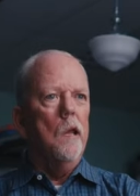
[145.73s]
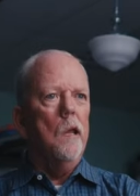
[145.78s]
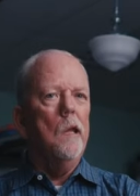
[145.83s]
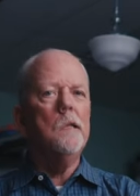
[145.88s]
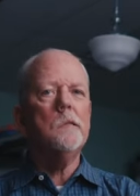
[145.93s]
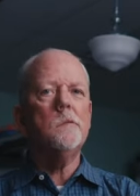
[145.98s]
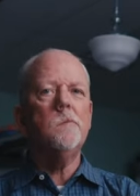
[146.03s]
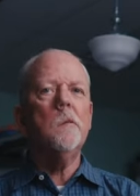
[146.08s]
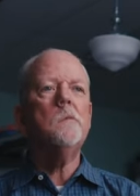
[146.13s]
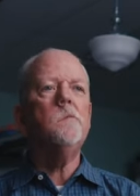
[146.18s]
It
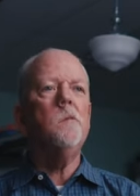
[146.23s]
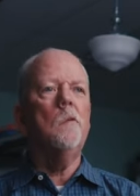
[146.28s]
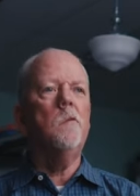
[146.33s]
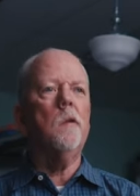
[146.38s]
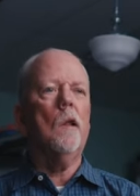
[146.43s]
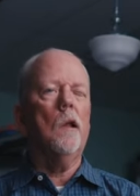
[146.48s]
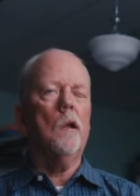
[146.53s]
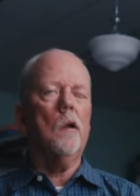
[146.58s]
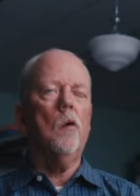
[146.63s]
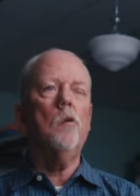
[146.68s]
just makes me
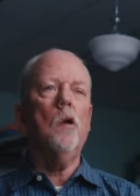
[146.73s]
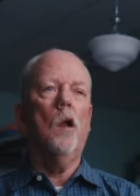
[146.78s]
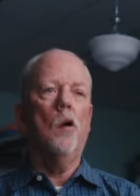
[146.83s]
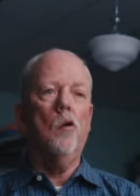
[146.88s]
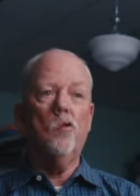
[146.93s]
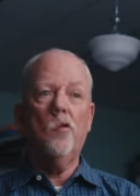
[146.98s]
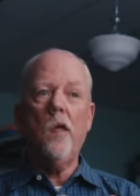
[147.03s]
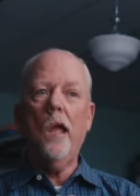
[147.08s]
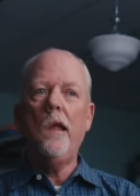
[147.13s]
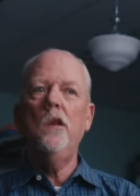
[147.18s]
feel like, oh yeah,
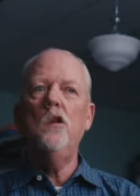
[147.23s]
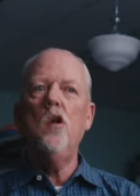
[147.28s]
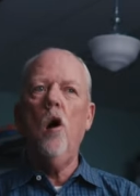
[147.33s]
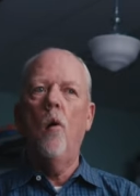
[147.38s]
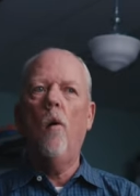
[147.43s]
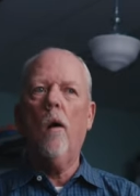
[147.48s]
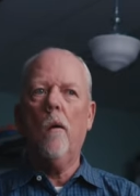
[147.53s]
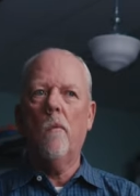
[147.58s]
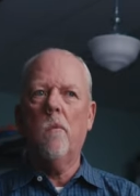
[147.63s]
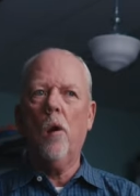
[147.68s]
they know
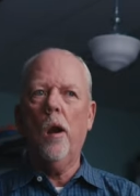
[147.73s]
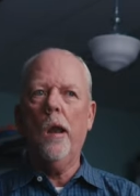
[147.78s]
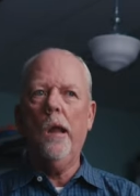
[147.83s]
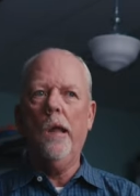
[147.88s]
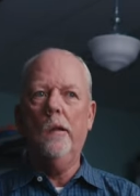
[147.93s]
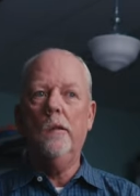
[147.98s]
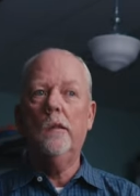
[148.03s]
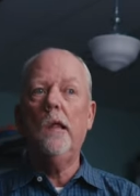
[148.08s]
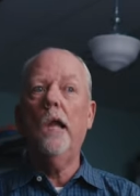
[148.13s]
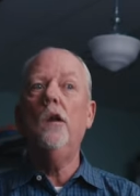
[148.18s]
our
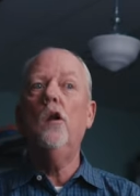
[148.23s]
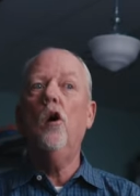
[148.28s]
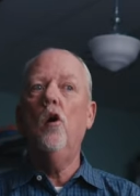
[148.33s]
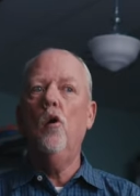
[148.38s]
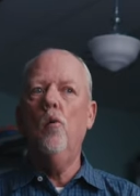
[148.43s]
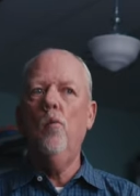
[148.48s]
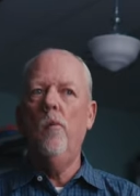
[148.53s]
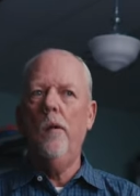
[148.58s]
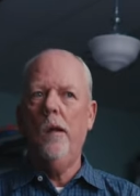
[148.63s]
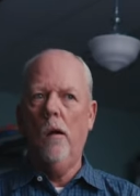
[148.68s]
brand. They know
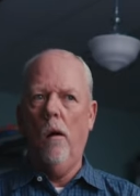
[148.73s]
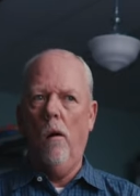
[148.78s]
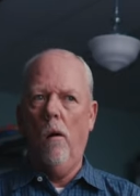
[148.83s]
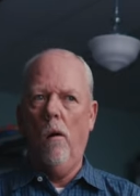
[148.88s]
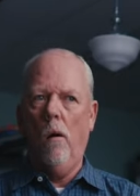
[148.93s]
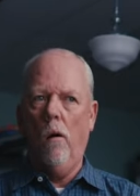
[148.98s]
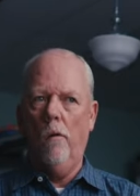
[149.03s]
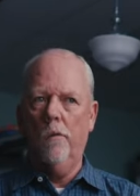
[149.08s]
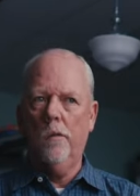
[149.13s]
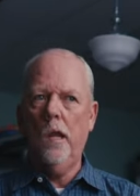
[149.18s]
who we
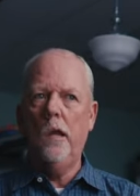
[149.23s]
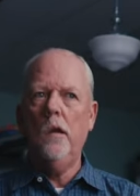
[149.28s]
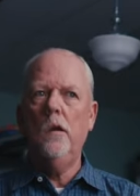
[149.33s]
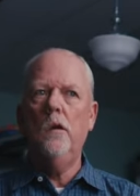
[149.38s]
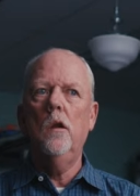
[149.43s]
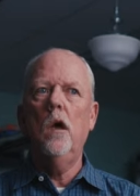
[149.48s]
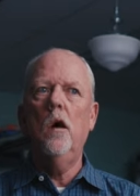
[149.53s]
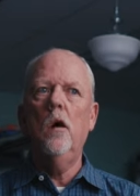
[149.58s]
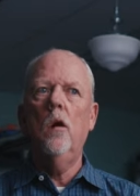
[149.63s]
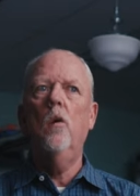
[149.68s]
are. They
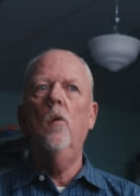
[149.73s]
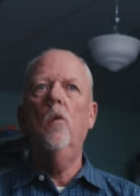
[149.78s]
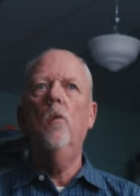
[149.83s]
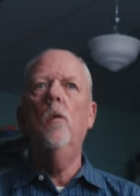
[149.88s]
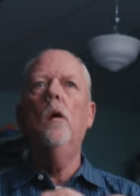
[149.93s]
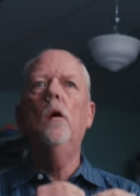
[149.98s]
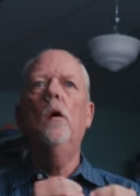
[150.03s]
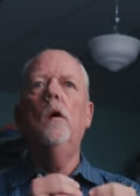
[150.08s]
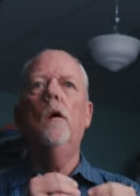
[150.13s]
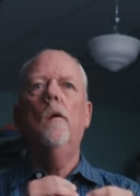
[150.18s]
know
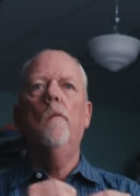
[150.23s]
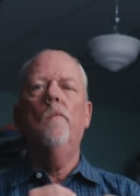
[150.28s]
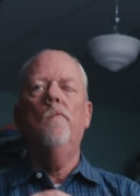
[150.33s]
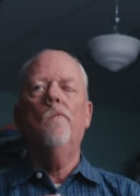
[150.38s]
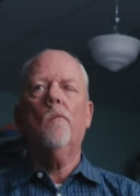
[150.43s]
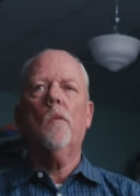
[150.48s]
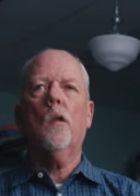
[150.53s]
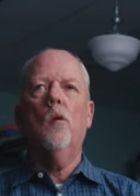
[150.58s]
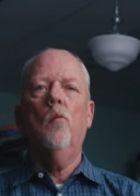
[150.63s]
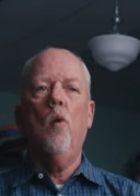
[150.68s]

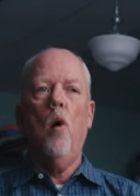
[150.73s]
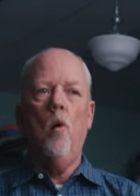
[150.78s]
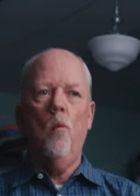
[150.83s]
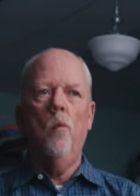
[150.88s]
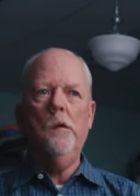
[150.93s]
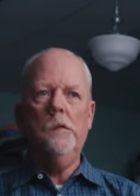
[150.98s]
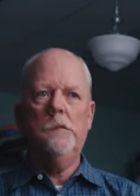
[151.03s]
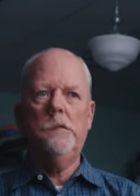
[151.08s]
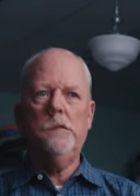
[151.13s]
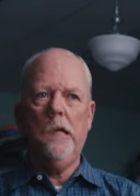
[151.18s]
what
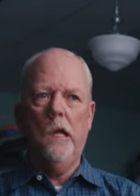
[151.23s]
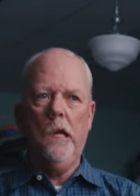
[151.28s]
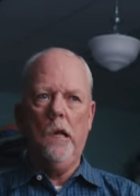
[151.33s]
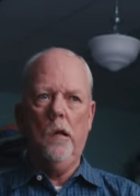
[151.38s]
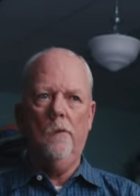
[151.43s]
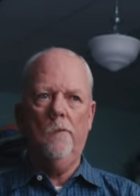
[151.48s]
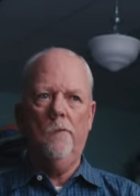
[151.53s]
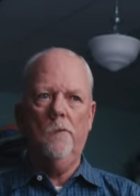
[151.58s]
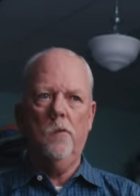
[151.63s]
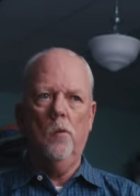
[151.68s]
we
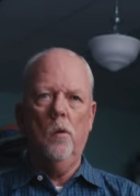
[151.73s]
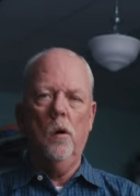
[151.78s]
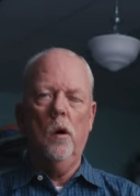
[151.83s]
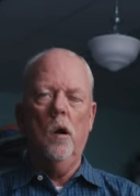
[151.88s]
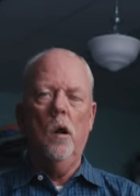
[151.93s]
stand for.